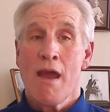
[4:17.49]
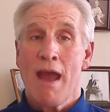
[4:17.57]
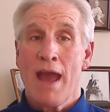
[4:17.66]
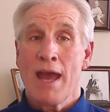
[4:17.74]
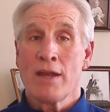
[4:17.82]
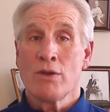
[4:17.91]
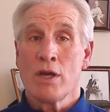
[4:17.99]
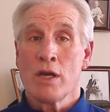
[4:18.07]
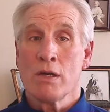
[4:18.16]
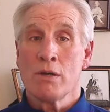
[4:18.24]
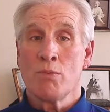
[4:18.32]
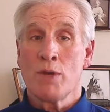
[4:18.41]
and
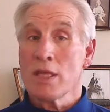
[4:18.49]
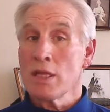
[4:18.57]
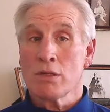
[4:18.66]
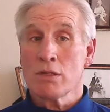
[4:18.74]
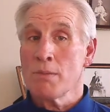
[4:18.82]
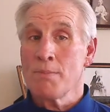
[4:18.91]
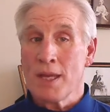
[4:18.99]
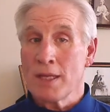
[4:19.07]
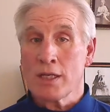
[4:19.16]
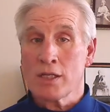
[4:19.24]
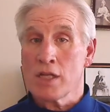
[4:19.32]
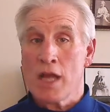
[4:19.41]
we think this will be
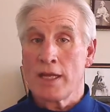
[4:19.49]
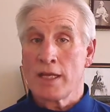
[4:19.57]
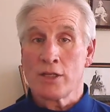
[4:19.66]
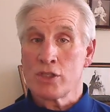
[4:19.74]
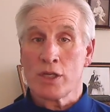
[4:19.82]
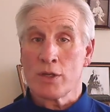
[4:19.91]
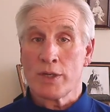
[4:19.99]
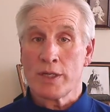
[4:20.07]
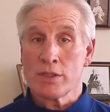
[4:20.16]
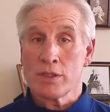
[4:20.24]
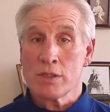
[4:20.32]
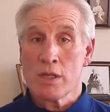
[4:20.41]
an exciting
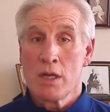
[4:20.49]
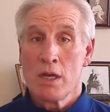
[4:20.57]
series.